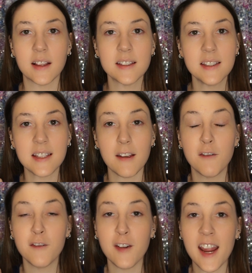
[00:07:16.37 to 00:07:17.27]
This is a
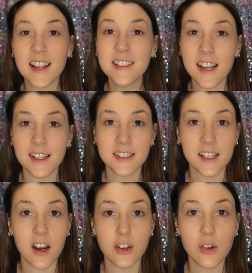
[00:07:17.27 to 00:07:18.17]

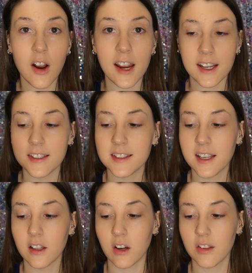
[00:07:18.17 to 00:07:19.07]
fantastic under eye
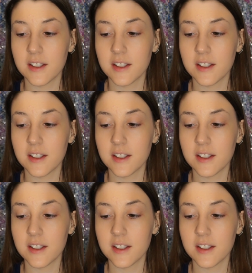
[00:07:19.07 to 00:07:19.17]
concealer.